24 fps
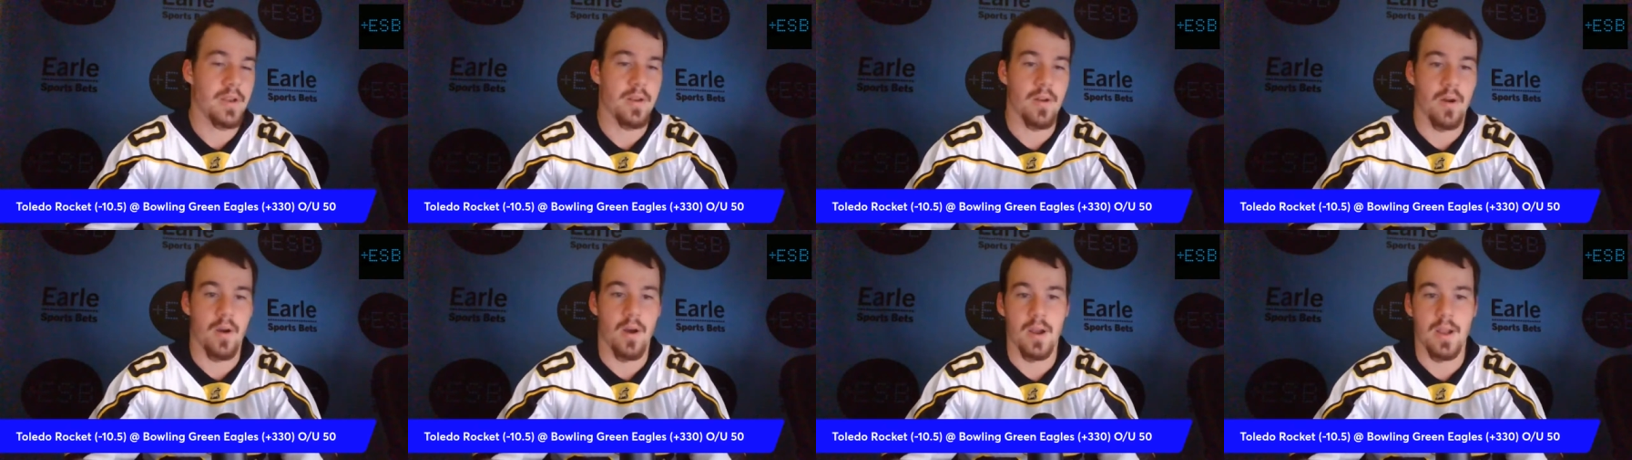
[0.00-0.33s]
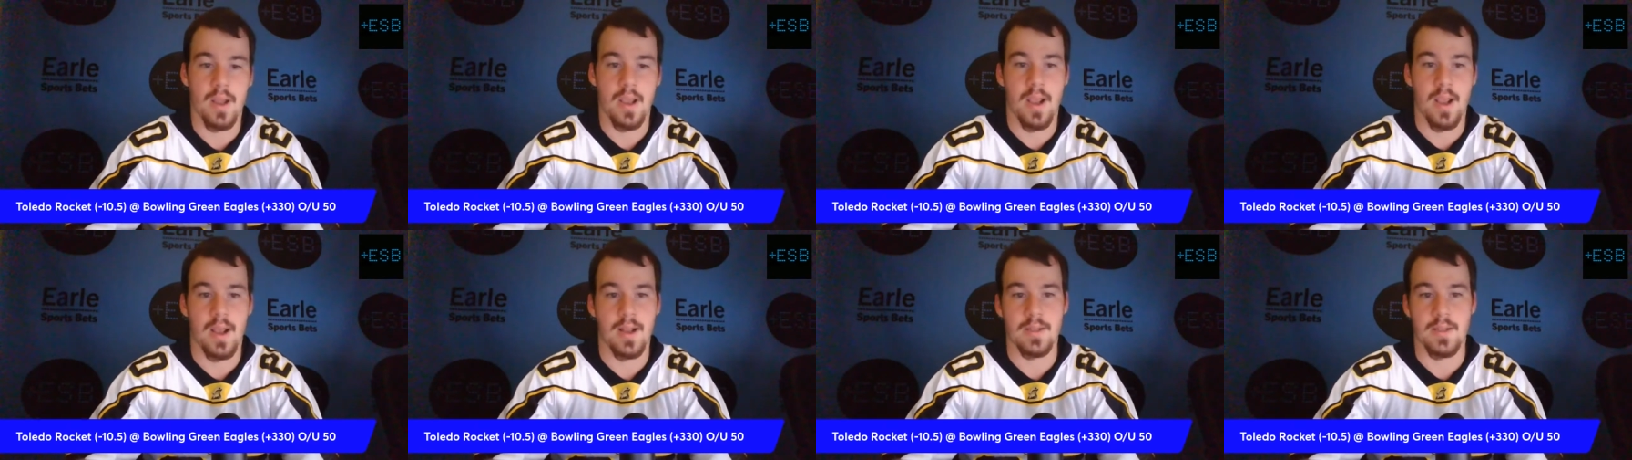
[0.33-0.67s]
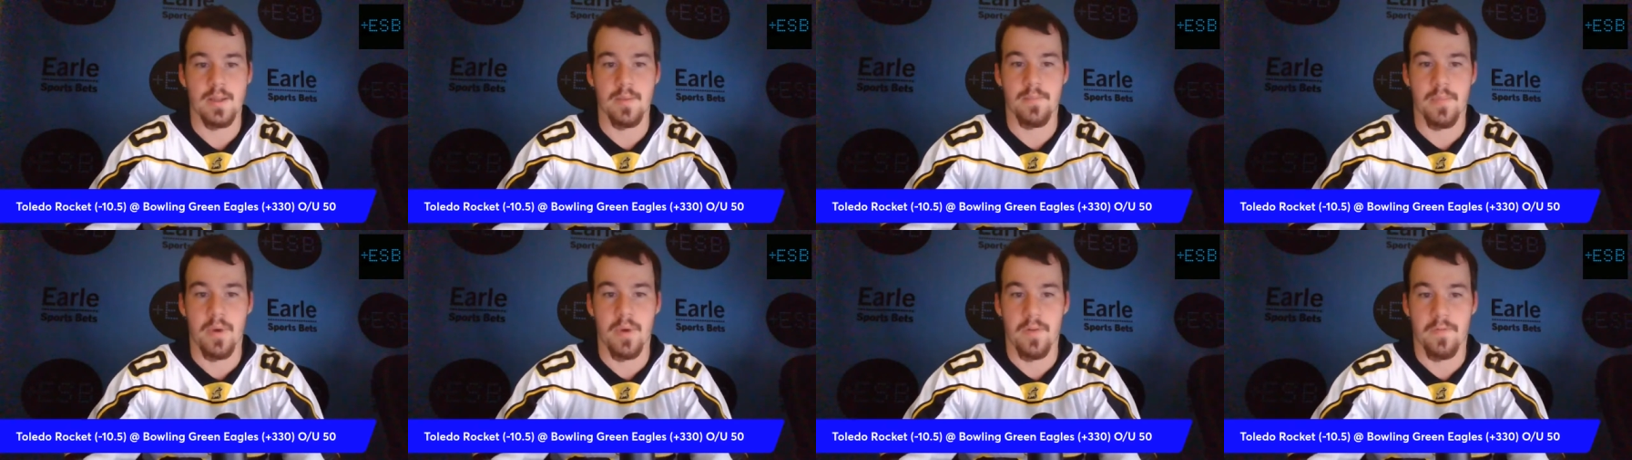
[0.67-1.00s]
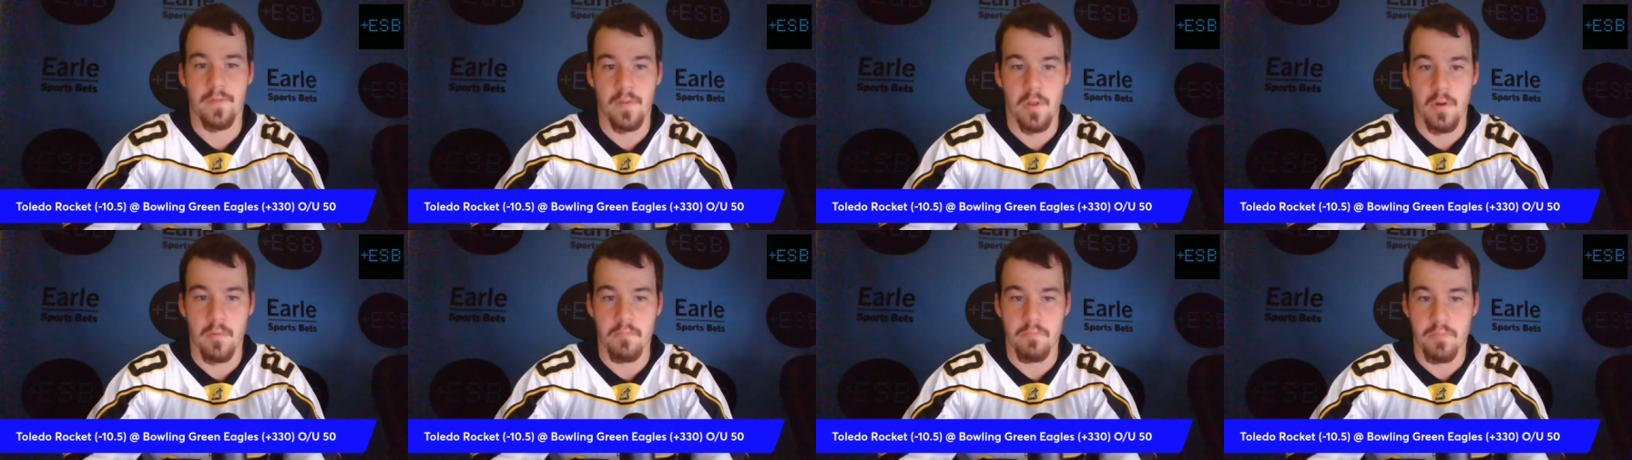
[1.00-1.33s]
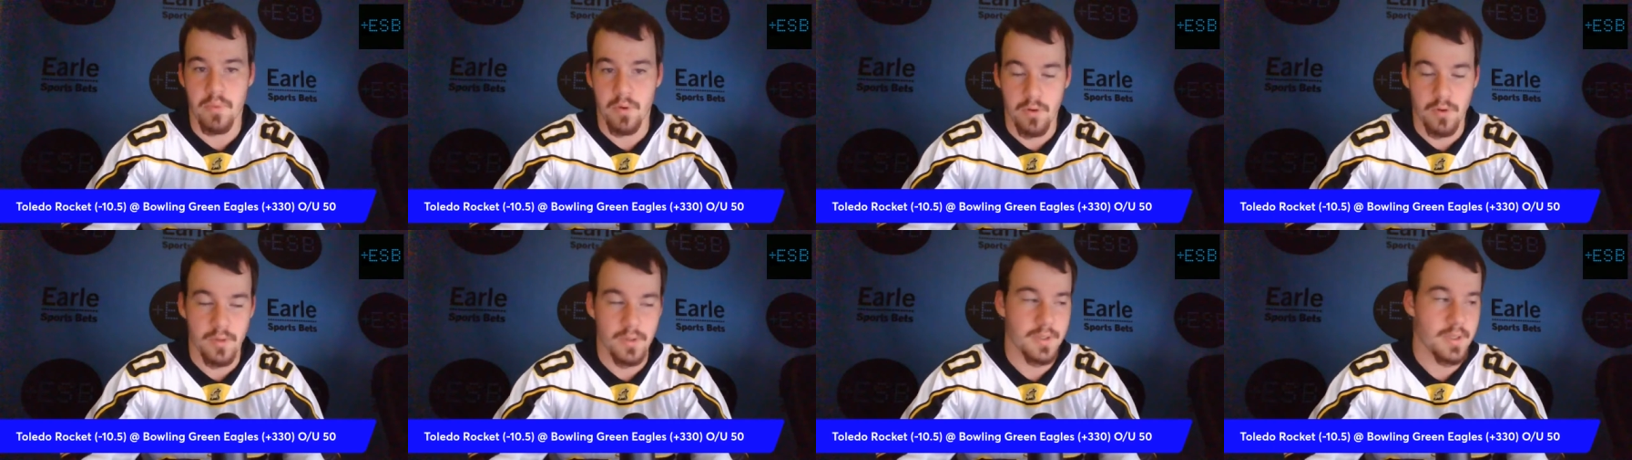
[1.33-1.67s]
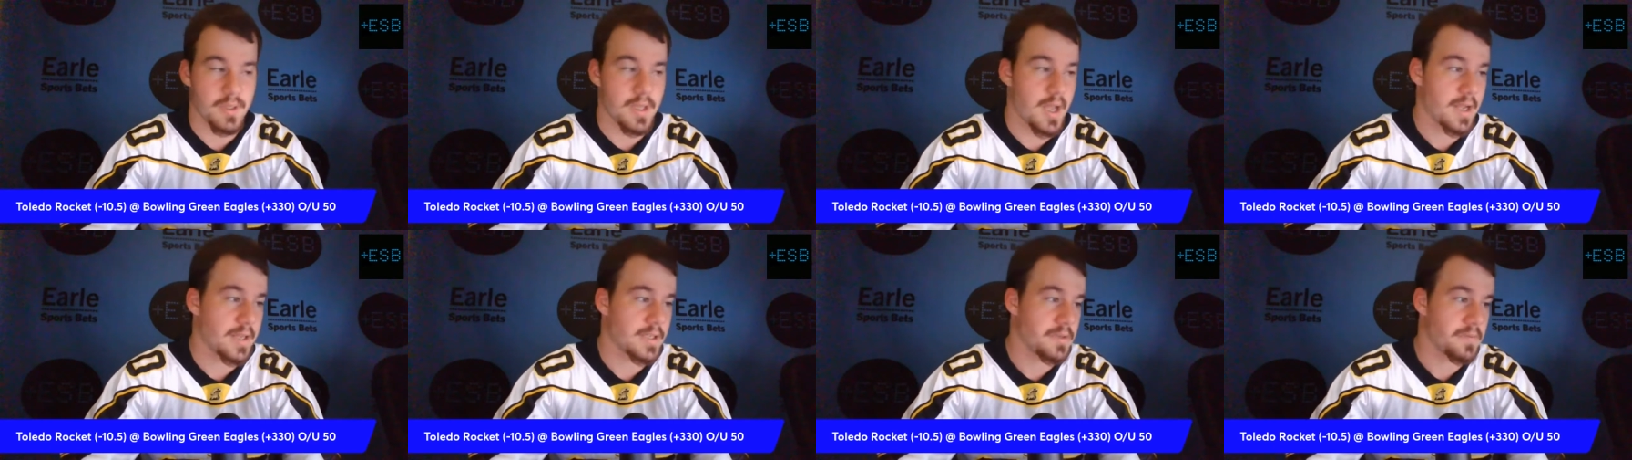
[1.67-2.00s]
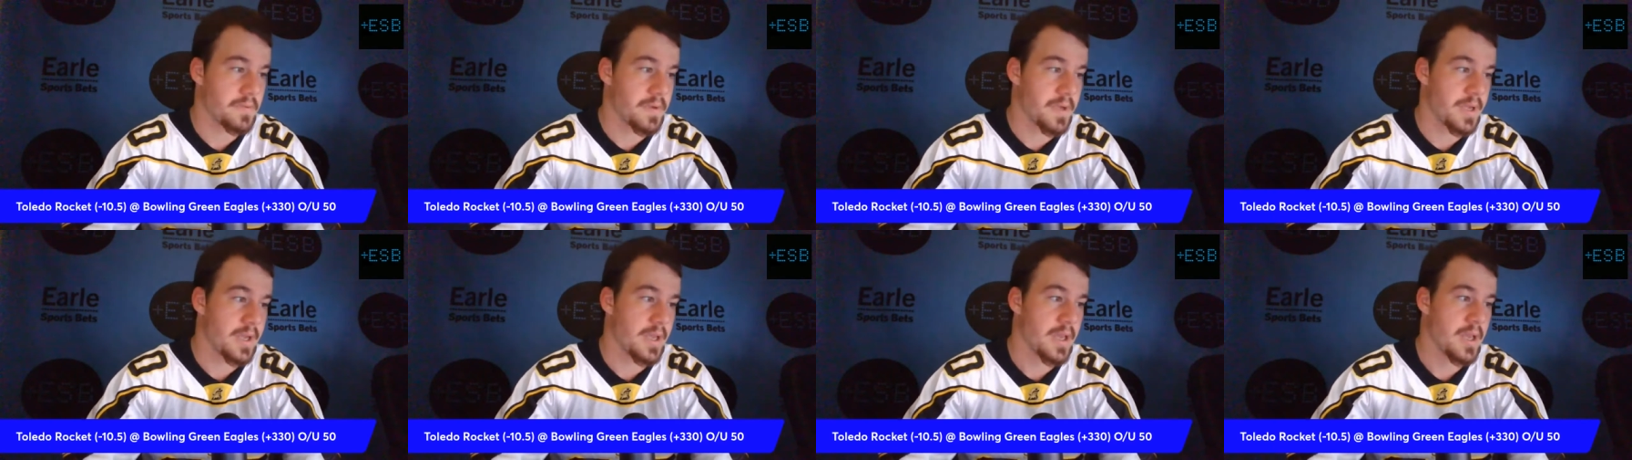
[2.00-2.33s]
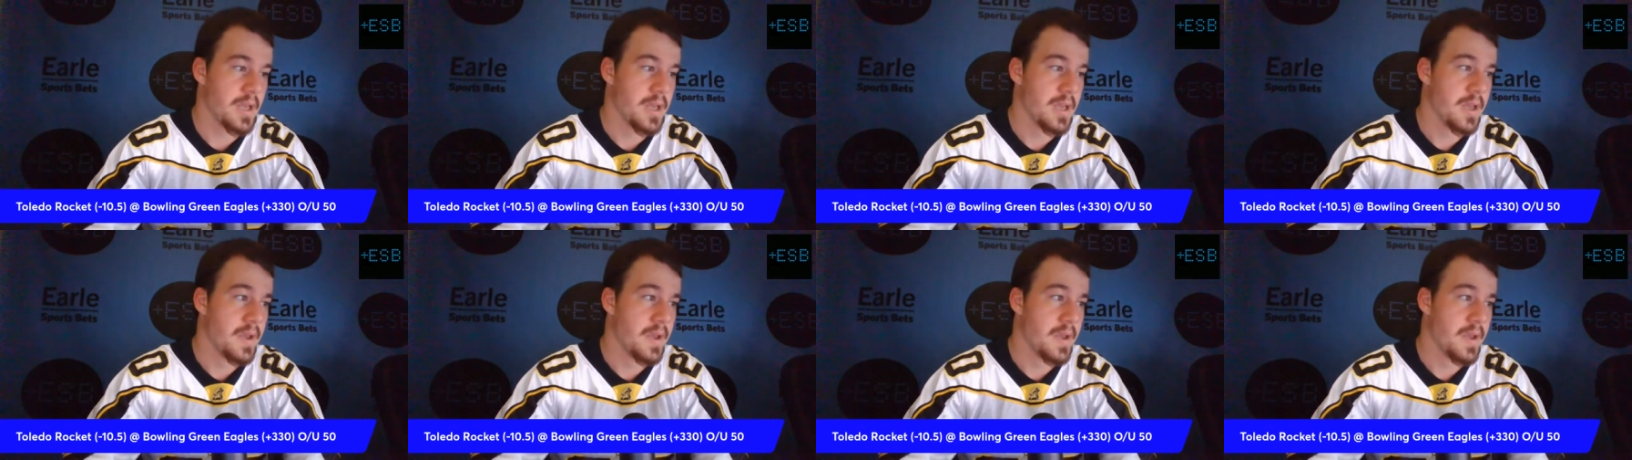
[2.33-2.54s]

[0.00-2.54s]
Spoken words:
dog against the Buffalo Bulls last week.